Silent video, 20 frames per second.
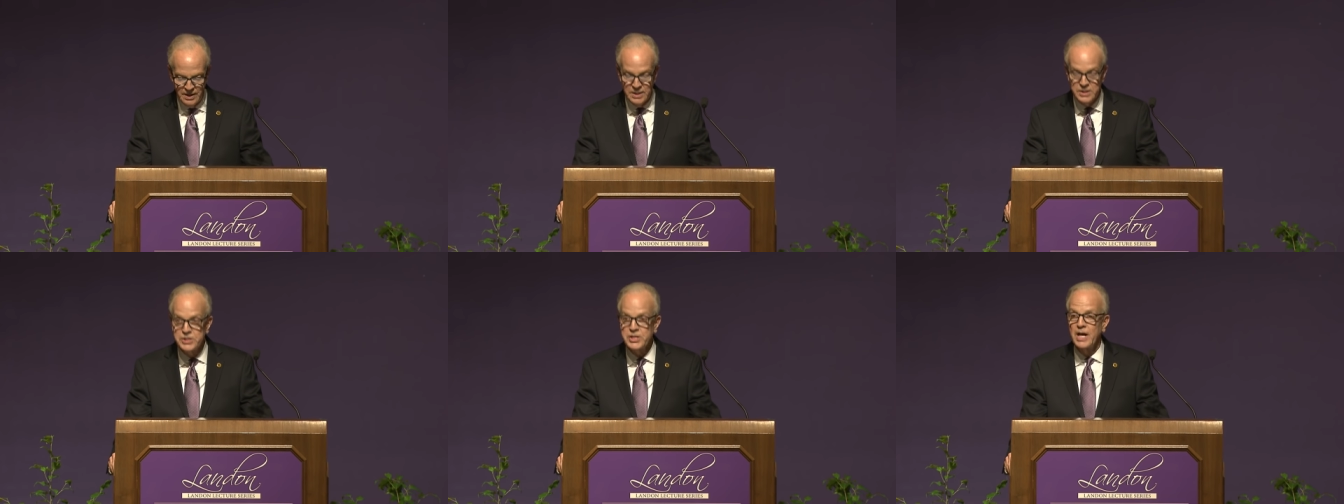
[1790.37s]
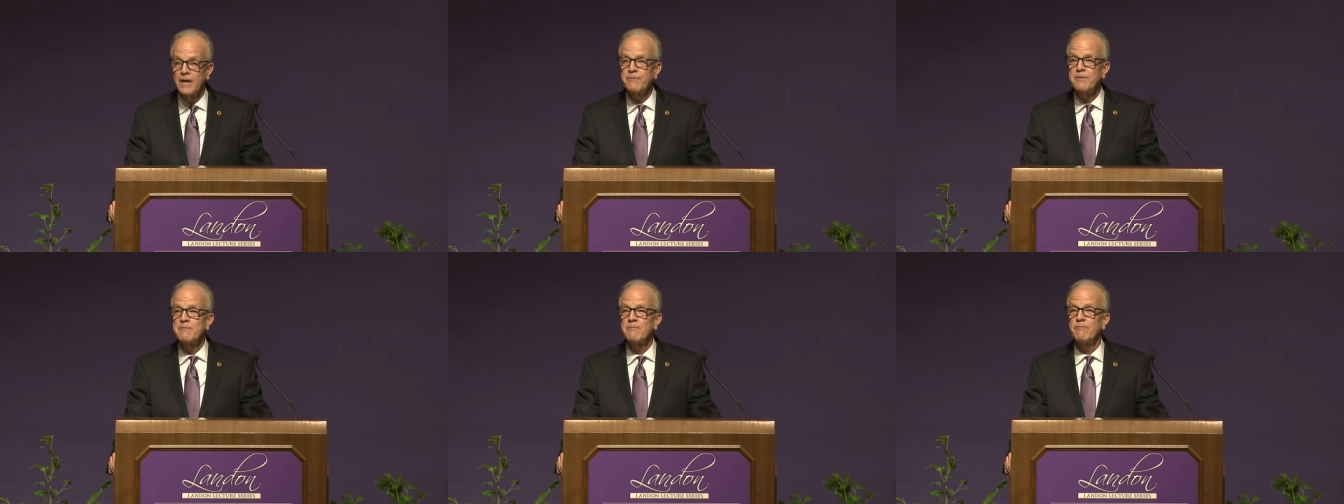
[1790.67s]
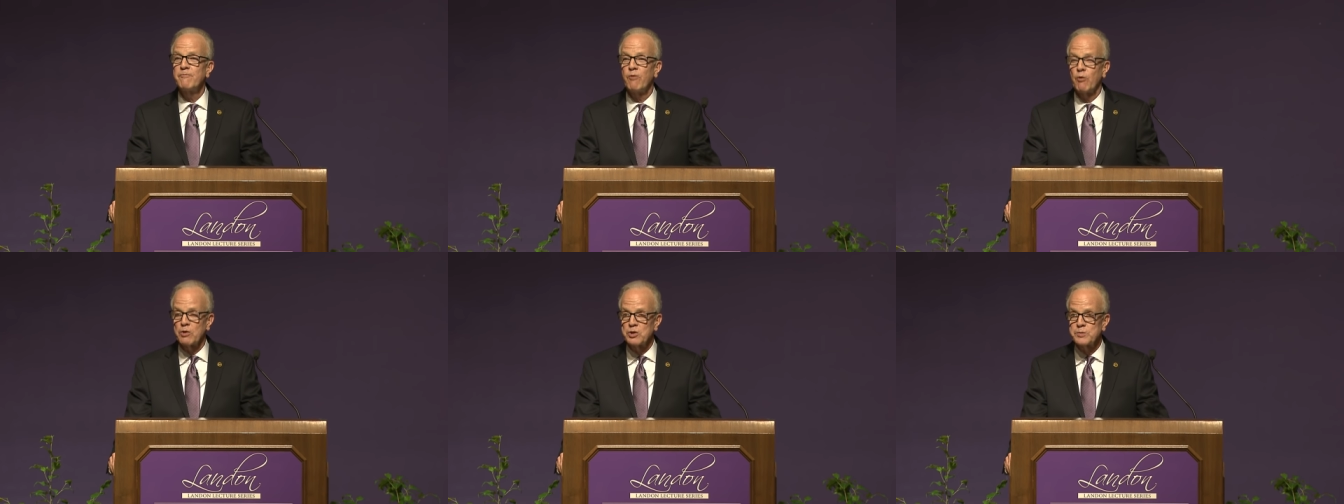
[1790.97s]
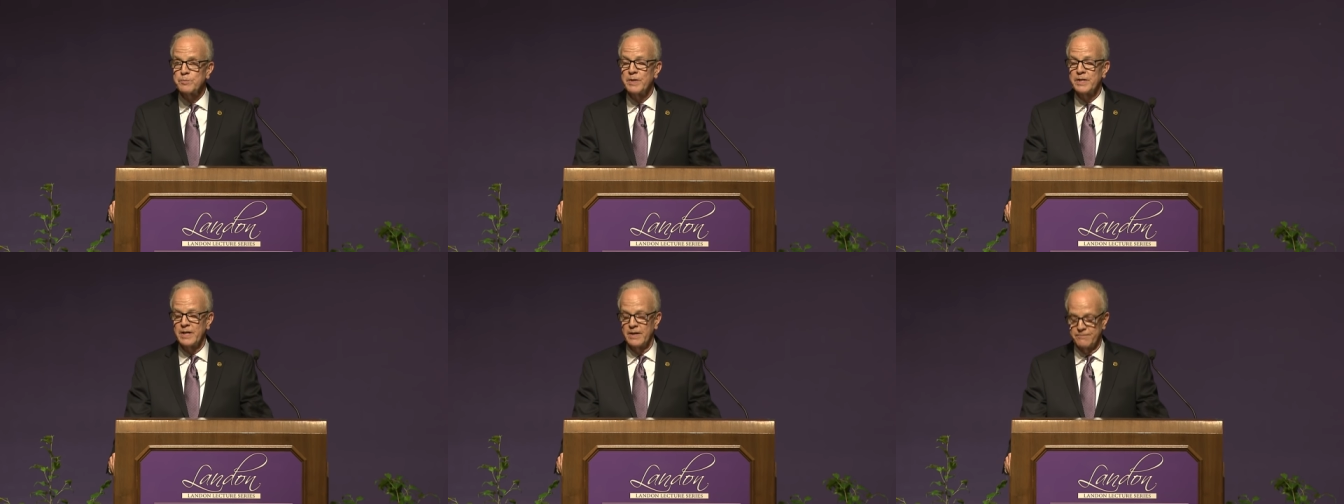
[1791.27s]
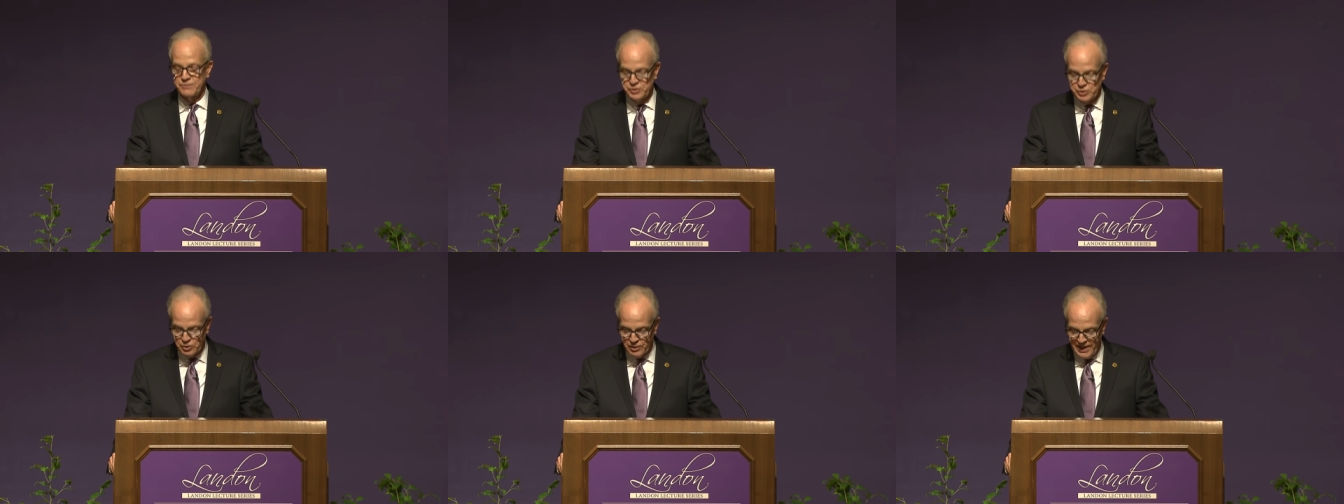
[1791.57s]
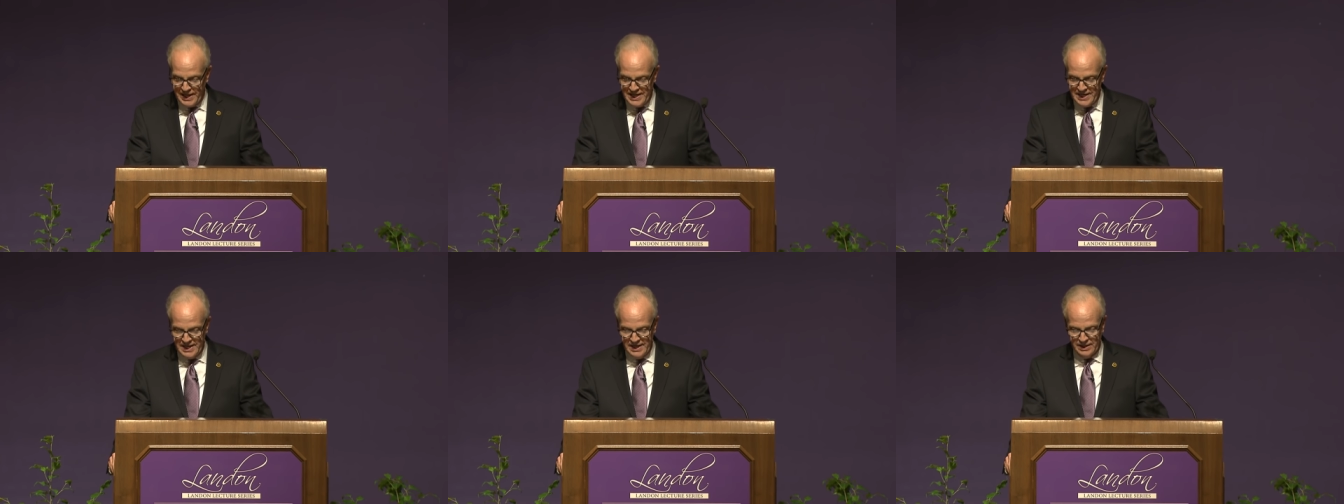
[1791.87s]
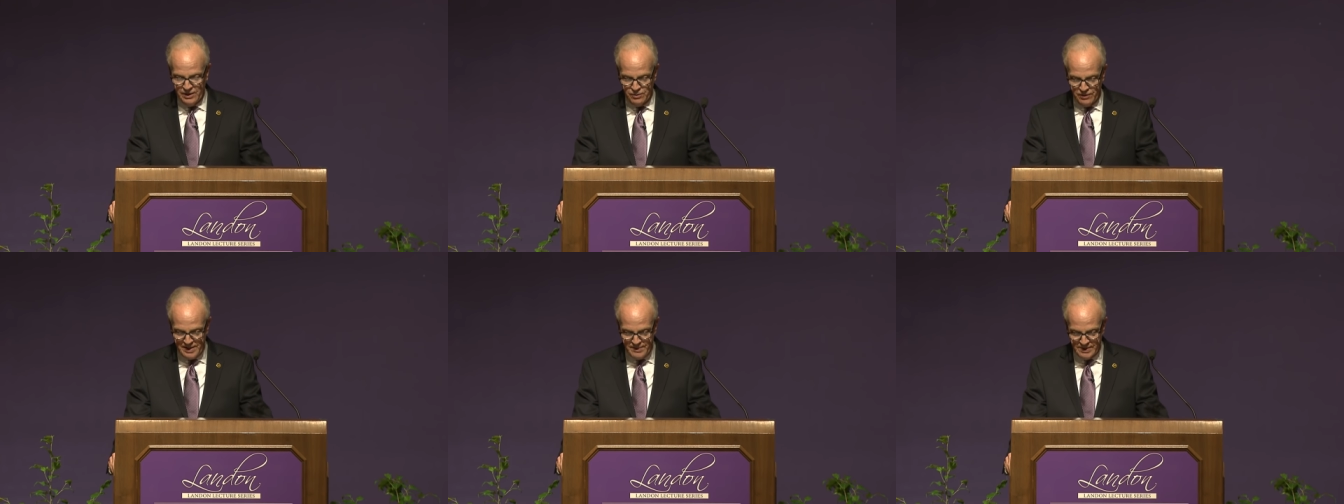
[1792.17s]
Tough enforcement of trade
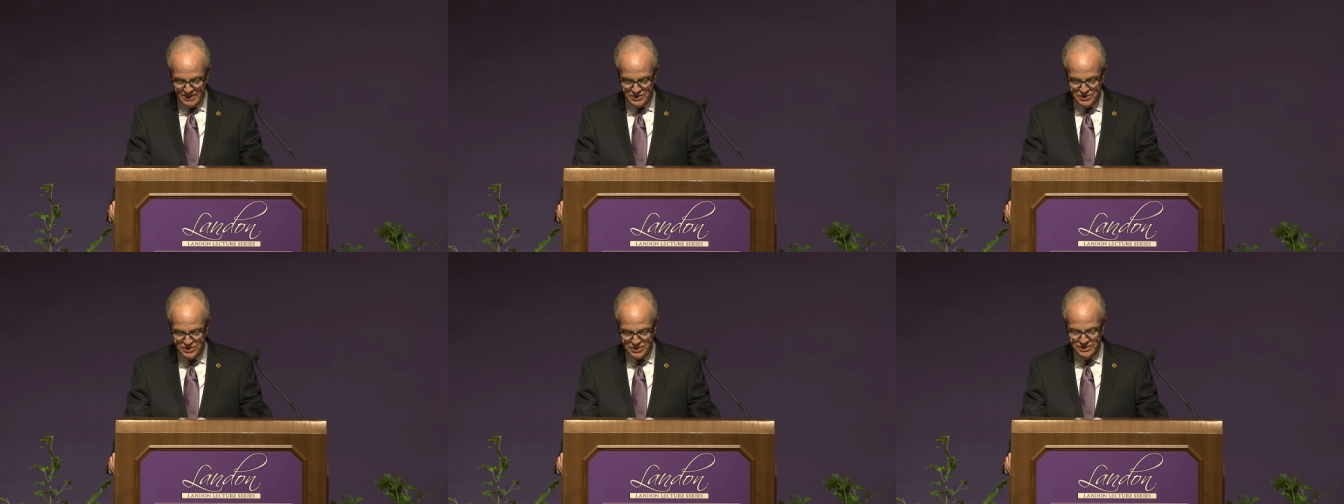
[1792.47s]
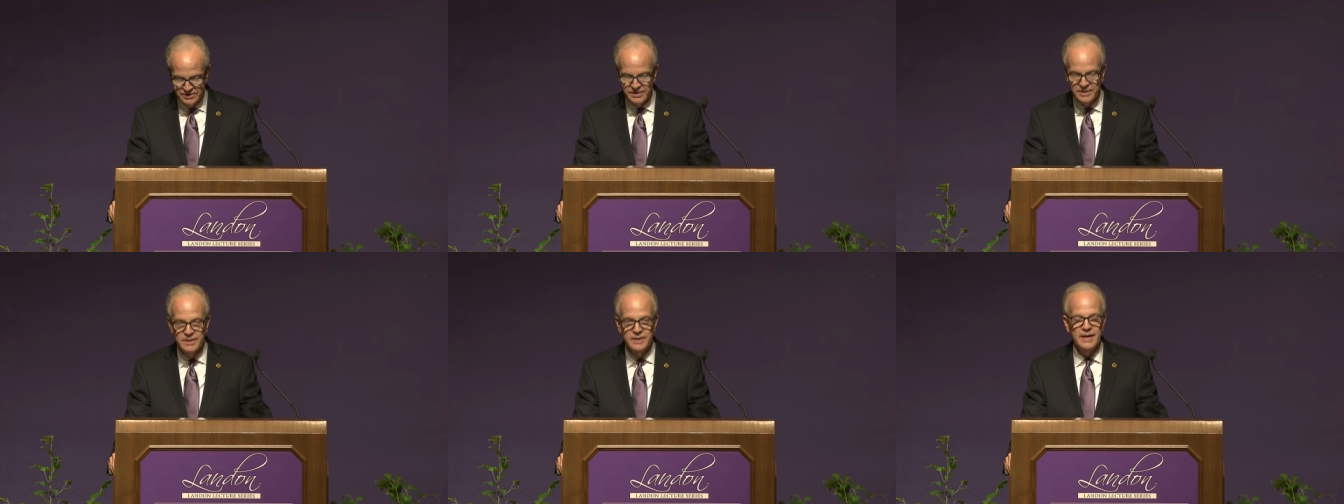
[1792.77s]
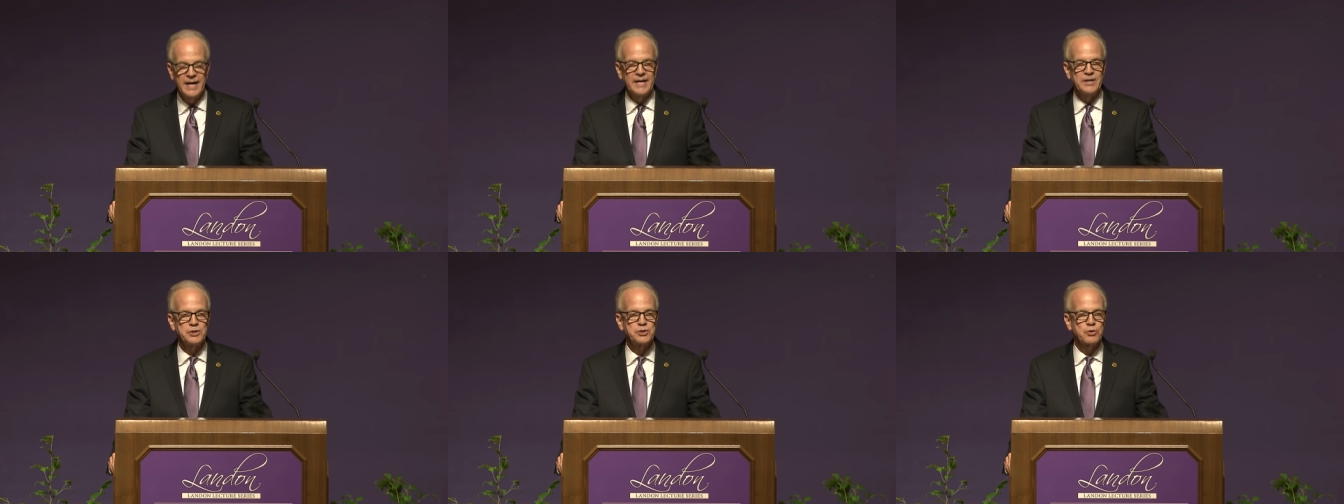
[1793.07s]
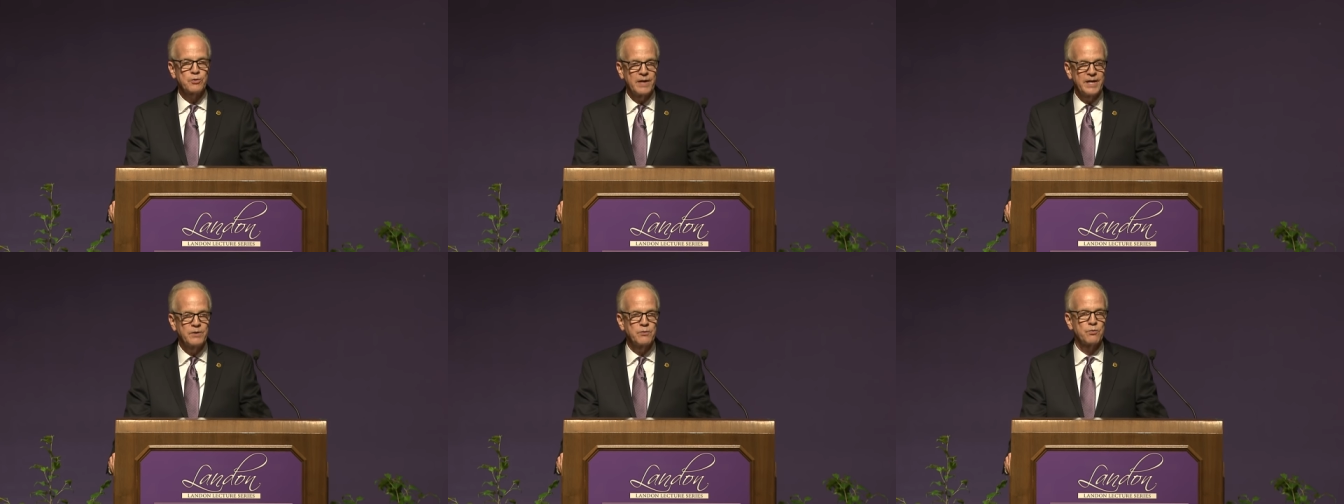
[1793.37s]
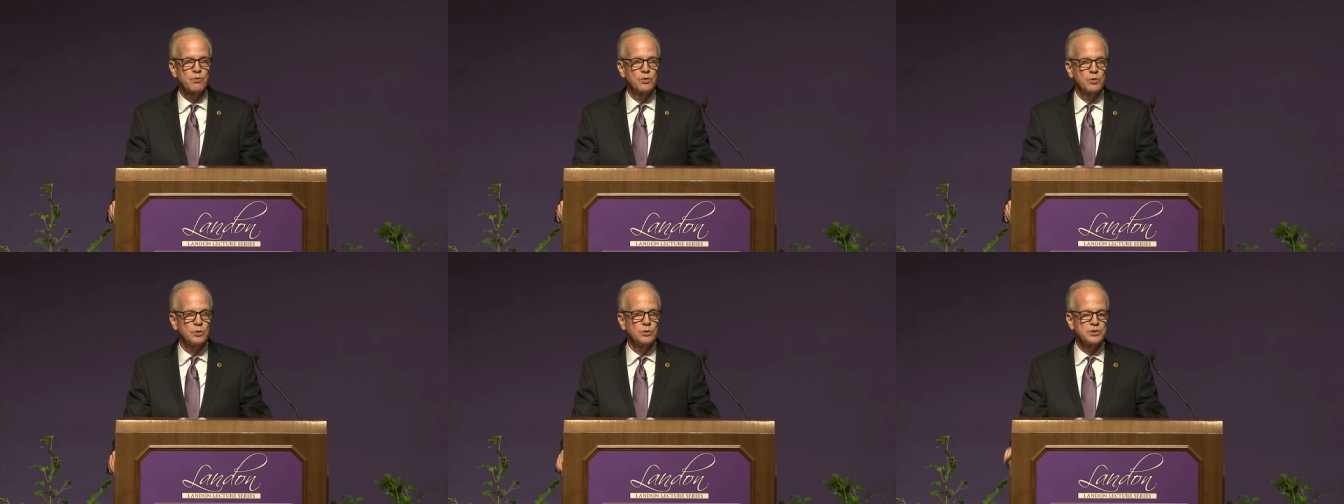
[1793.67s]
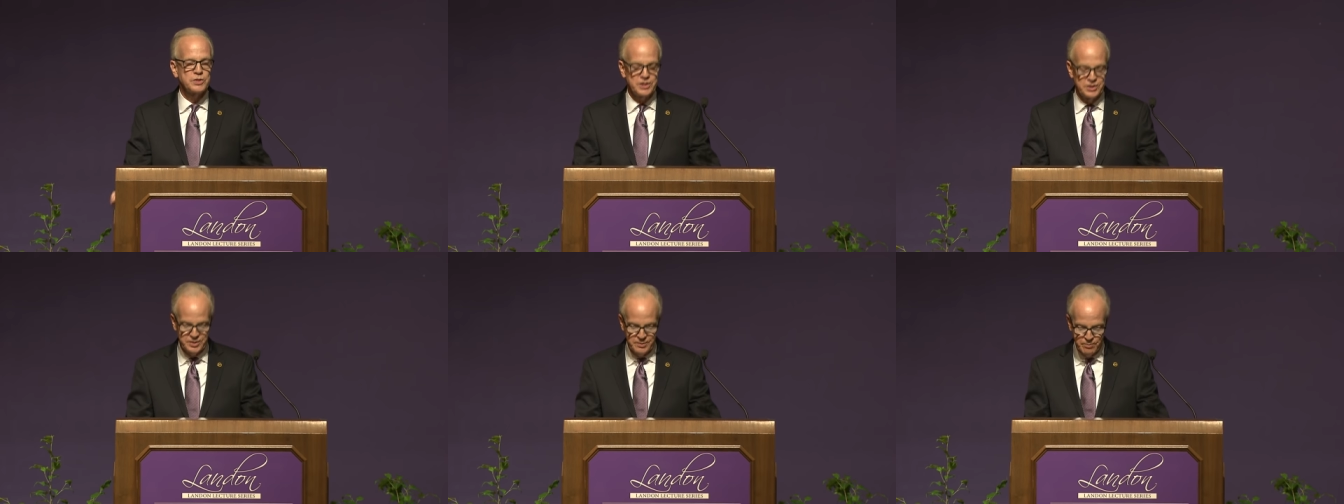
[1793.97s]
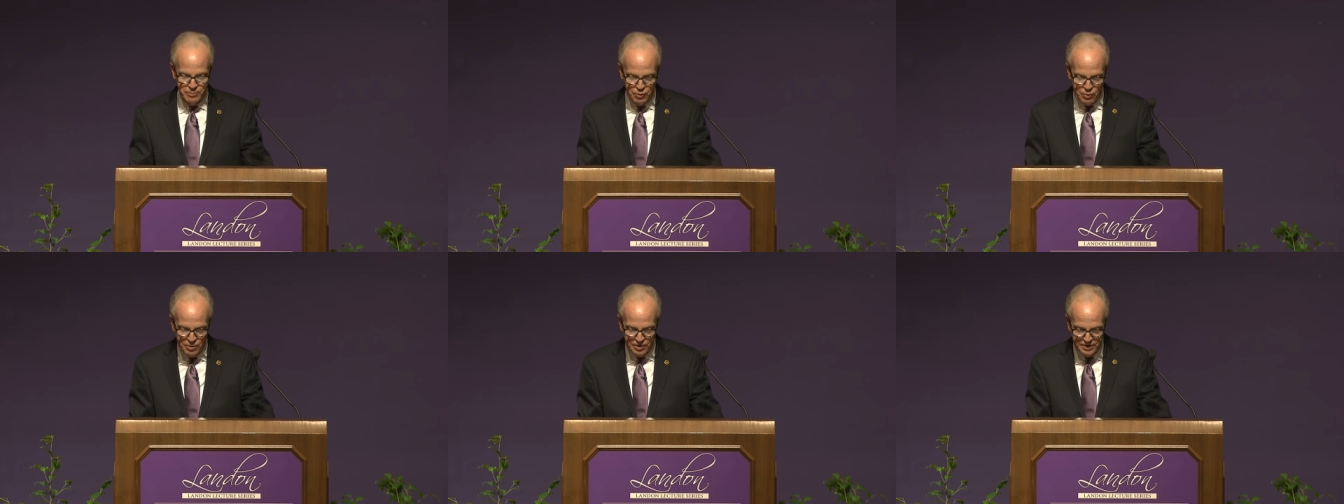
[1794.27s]
agreements and trade rules is
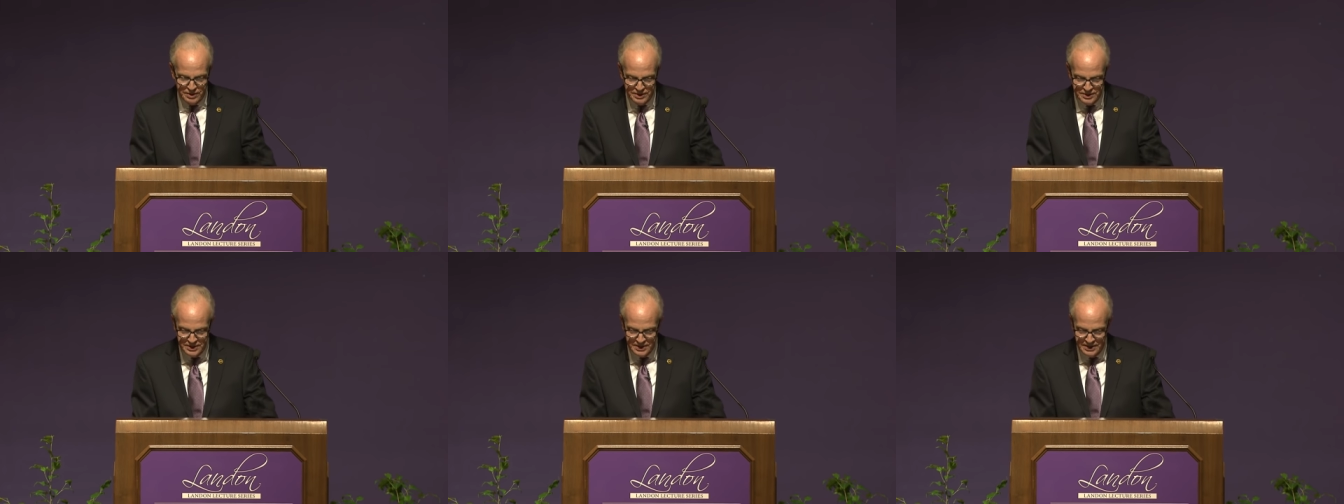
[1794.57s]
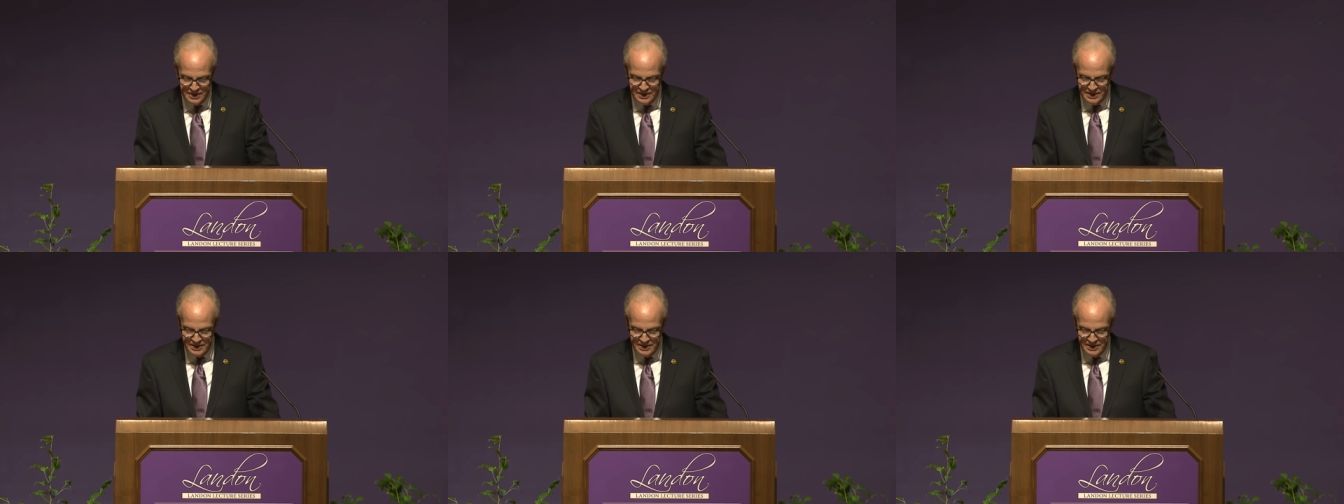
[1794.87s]
important,